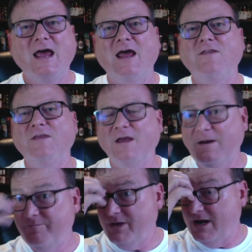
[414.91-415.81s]
And
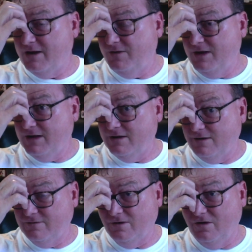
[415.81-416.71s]
then, and I think that
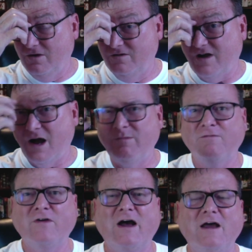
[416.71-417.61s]
does a good job
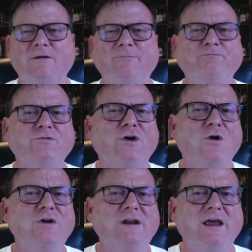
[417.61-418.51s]
of kind of
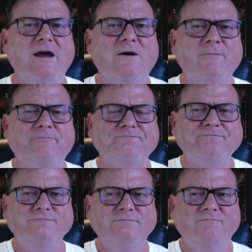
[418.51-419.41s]
toning down
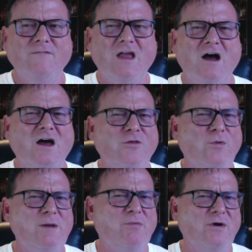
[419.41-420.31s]
the
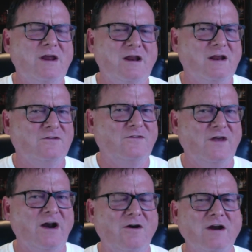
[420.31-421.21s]
Reaper heat. It's
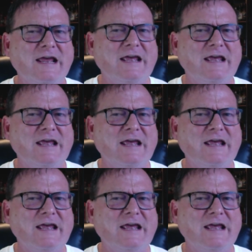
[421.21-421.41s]
there.